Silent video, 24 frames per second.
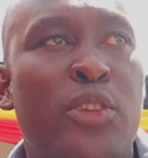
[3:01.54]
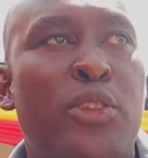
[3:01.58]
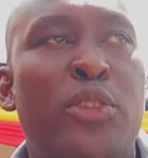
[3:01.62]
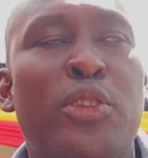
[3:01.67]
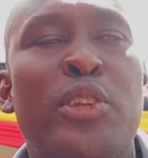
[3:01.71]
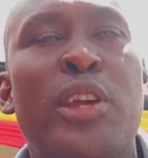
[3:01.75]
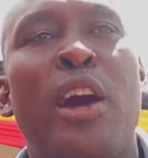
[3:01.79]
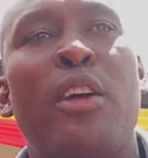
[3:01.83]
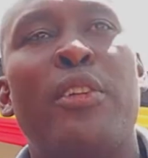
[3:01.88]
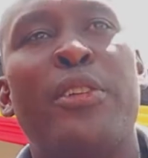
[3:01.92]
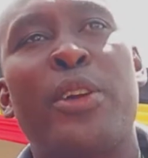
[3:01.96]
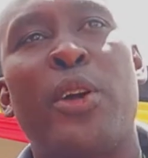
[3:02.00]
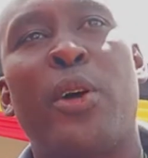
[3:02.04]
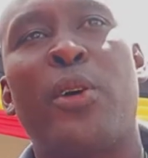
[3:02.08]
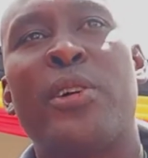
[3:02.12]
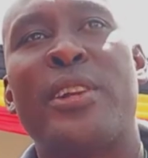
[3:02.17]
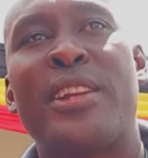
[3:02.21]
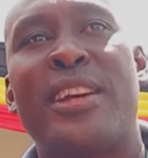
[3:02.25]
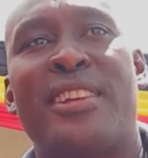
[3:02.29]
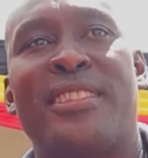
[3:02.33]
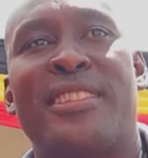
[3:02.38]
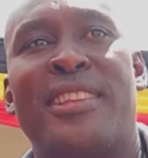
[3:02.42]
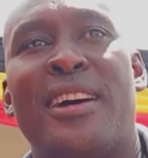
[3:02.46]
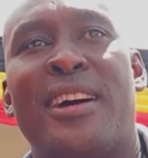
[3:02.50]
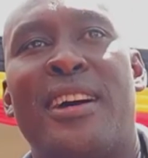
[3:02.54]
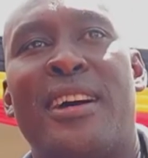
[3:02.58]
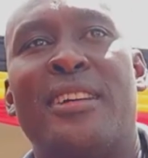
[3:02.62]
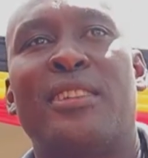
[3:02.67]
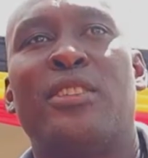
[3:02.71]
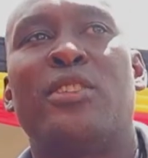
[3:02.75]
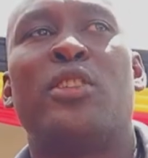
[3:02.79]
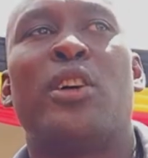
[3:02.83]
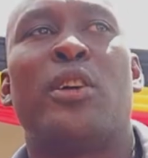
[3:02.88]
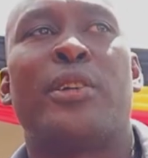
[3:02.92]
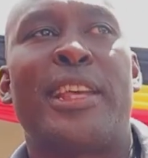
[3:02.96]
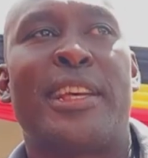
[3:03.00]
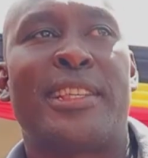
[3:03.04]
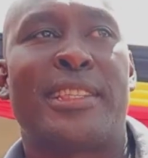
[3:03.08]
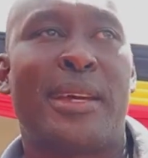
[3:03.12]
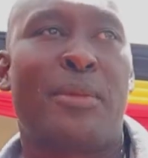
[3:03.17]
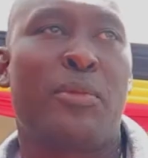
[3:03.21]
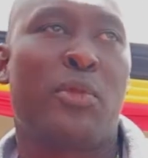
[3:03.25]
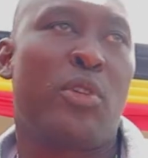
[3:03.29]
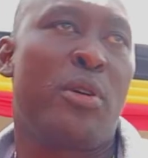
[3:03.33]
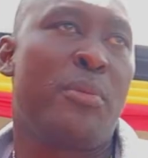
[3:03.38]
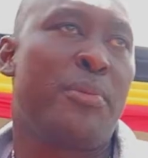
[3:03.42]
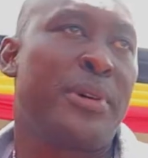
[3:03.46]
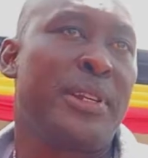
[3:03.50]
you, you know how the orders are. Yes. You know, there are
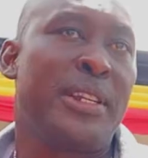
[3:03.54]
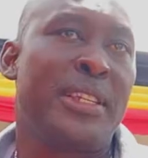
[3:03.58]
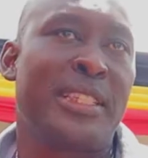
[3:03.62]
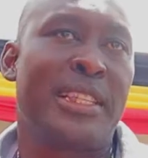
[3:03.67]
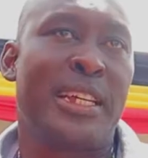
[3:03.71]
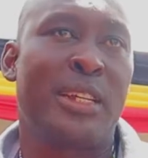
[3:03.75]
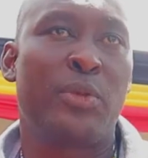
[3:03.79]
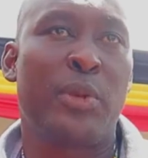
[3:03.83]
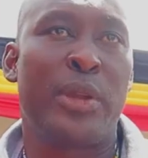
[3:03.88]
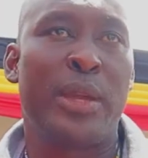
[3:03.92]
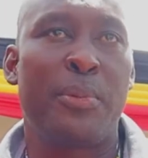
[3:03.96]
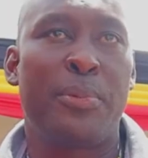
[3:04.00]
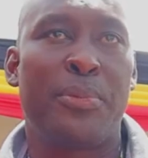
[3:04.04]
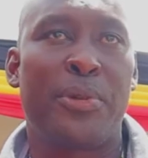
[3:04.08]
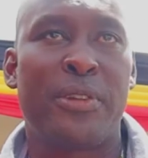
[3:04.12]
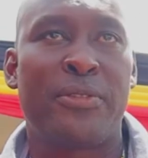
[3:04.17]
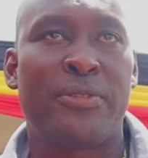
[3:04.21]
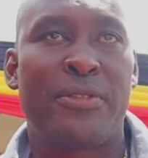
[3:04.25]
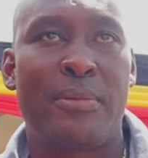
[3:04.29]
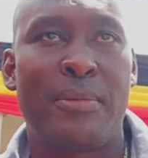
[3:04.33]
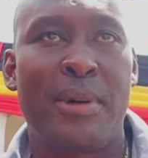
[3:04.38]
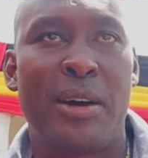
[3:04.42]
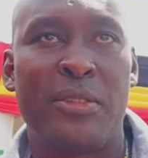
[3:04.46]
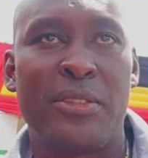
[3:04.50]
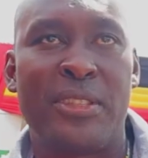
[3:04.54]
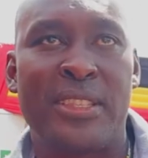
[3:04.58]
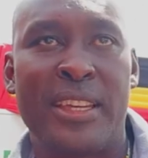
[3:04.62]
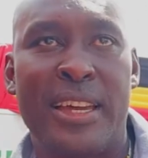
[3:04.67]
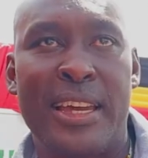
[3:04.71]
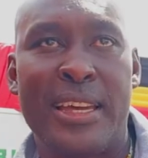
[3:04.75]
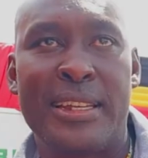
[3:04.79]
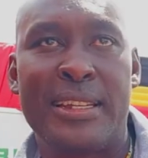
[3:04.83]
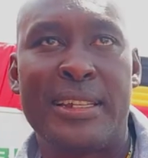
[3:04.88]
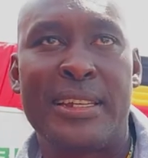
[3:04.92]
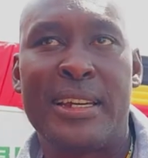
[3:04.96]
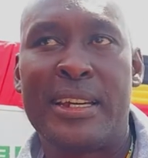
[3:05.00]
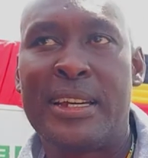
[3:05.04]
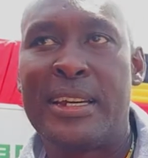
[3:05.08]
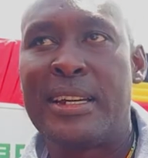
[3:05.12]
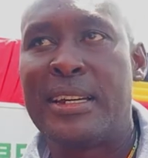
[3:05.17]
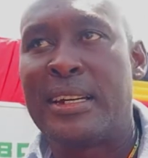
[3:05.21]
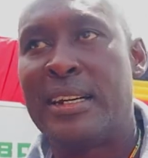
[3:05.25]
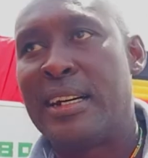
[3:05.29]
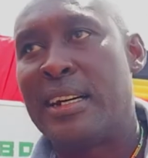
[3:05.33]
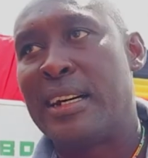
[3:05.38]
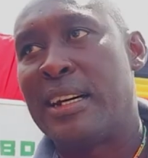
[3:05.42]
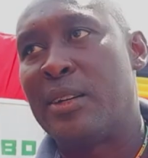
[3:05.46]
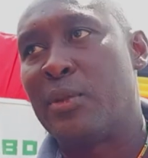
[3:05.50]
some components that we import from outside,
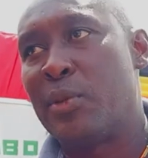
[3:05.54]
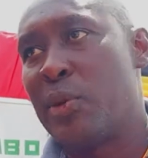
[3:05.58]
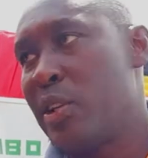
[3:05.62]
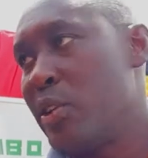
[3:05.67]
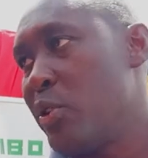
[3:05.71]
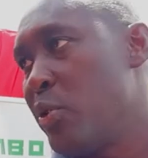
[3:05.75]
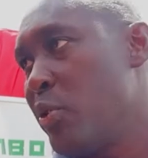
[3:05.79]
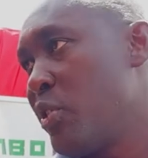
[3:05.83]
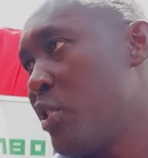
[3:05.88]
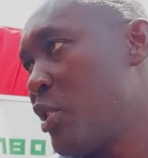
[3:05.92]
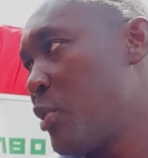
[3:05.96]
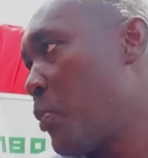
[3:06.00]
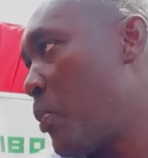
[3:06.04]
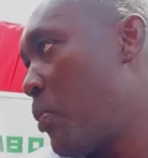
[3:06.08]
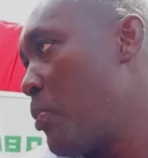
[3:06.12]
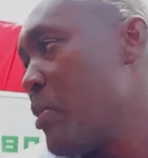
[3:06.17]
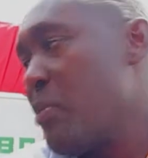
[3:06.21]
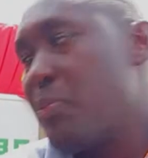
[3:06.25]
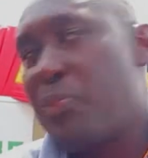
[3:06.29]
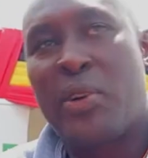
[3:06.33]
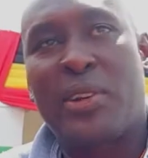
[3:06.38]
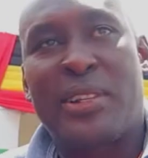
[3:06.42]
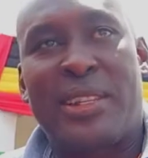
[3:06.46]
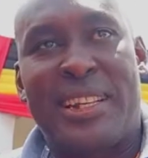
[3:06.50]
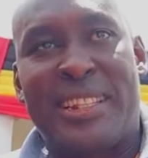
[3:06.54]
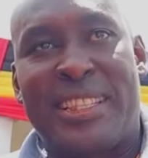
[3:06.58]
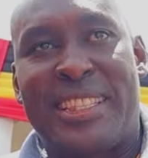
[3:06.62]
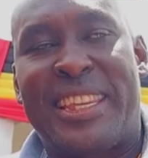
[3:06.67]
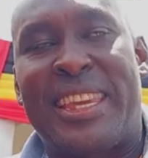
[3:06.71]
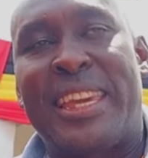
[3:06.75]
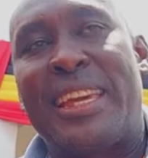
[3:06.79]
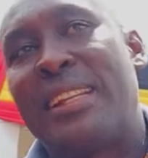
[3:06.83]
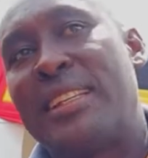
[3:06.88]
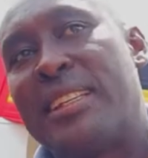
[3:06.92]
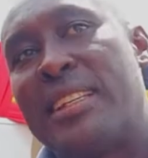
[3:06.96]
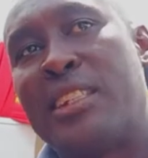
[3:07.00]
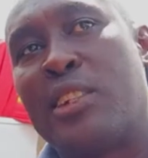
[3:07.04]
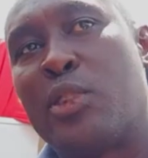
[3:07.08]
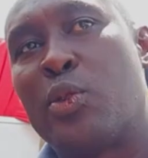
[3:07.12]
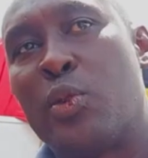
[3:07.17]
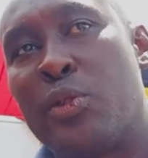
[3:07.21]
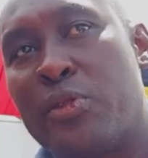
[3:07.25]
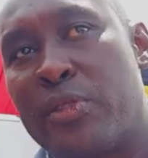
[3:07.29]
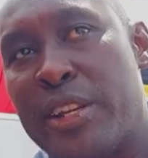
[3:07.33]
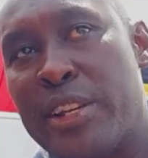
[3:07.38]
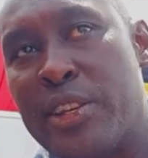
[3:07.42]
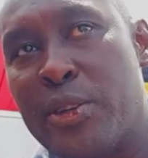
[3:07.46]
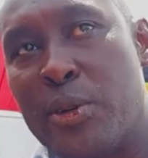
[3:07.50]
and when you import at scale, then it
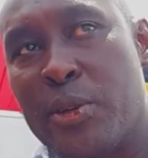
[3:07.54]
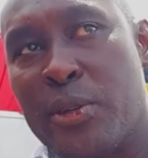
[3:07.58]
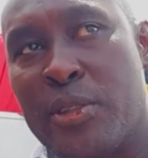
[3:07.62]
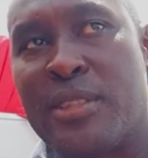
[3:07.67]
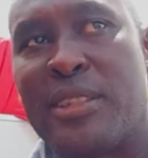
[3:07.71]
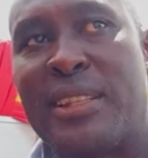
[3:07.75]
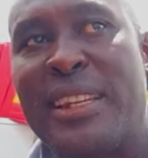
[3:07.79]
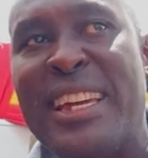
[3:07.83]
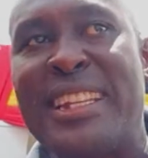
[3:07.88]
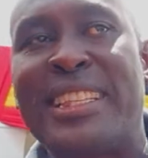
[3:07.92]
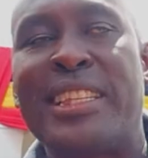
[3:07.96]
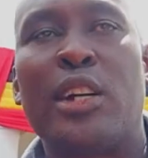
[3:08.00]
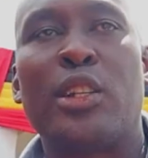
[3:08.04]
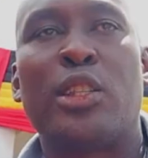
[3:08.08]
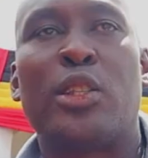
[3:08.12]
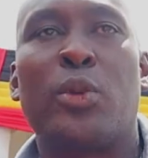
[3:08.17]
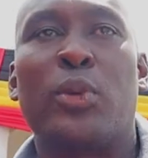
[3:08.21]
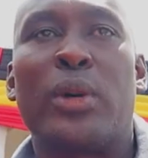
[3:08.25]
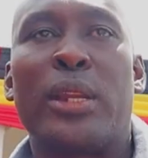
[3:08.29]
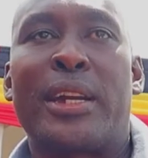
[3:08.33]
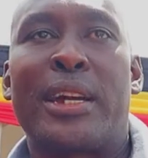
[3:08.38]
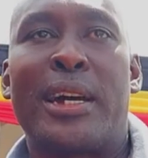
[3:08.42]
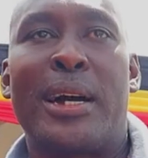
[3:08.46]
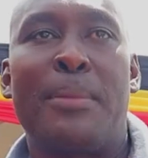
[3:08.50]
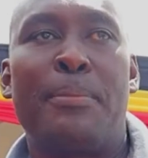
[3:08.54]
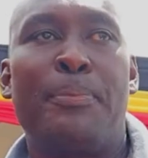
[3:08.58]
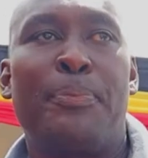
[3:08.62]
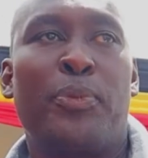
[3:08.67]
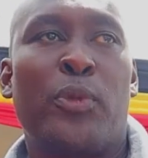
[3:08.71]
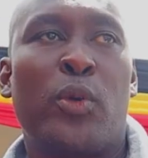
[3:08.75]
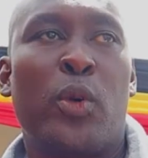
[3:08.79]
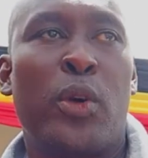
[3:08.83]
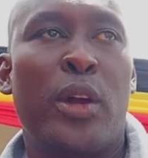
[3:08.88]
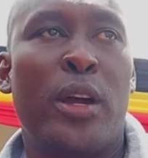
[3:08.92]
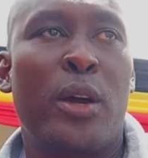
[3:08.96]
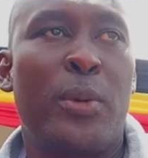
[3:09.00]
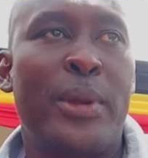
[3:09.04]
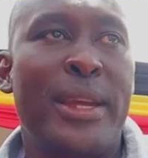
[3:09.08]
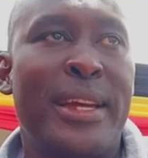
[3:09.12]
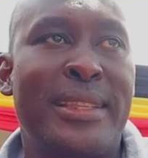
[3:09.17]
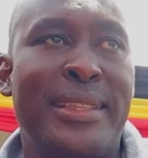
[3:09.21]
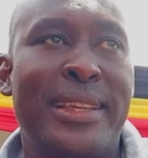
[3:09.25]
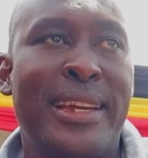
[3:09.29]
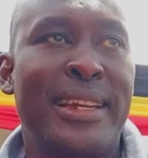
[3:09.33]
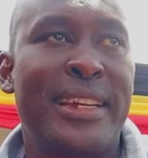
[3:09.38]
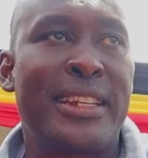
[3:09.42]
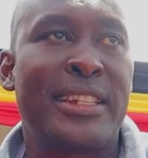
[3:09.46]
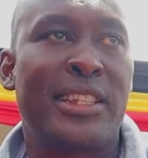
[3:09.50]
will reduce. Later, yes. it will come, where we are
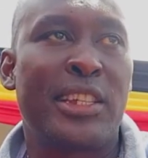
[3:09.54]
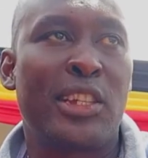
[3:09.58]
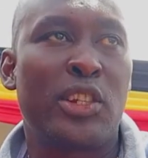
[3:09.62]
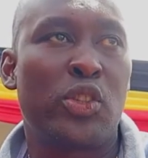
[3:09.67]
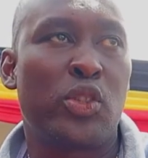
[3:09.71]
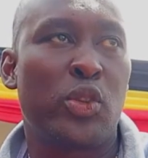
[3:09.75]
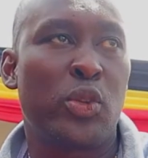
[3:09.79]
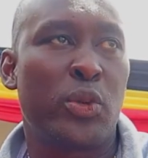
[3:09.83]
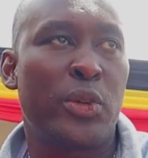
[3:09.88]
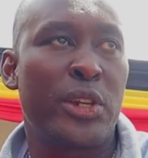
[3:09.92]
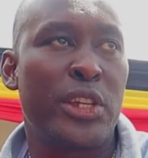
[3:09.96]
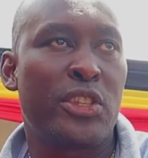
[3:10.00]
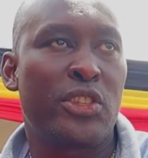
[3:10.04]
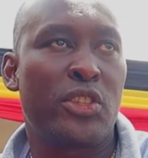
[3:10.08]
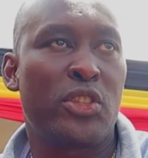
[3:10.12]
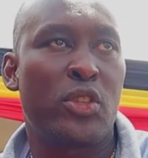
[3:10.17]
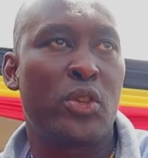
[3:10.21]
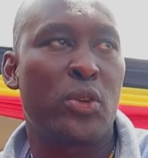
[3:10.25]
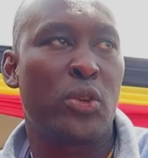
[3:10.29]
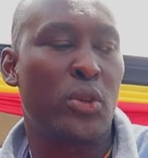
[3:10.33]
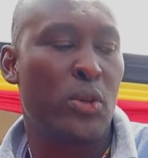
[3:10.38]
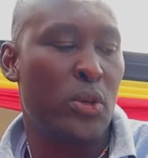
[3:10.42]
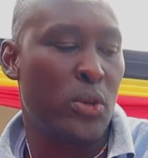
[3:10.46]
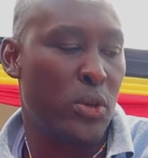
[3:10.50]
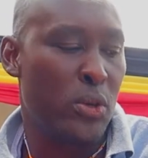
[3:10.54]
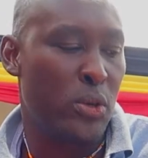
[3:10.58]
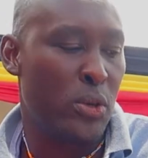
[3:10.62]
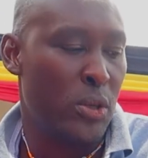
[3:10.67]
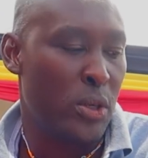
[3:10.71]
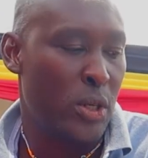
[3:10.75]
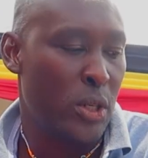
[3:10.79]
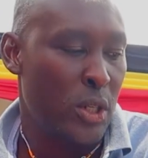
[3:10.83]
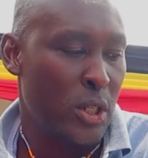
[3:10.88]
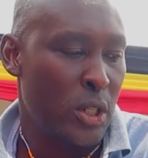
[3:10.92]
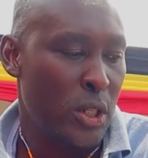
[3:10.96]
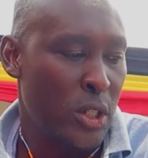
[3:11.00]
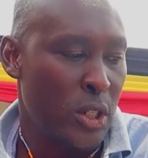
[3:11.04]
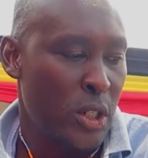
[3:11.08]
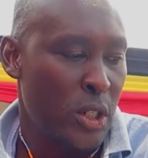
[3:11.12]
targeting to reach to...